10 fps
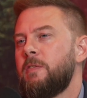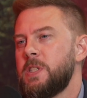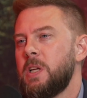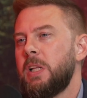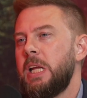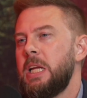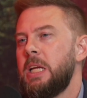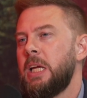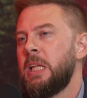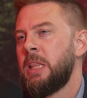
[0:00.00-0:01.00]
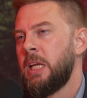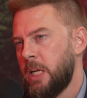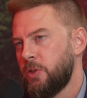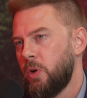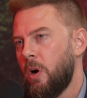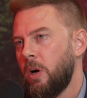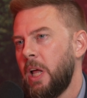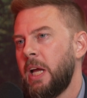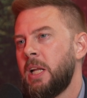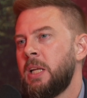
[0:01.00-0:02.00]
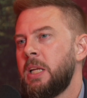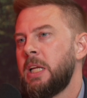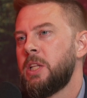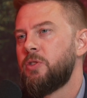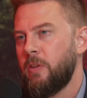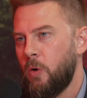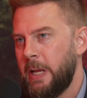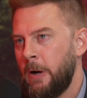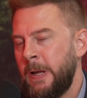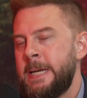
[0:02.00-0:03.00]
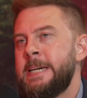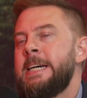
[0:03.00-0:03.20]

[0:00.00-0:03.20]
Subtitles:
facility in the industrial heartland in Strathcona County.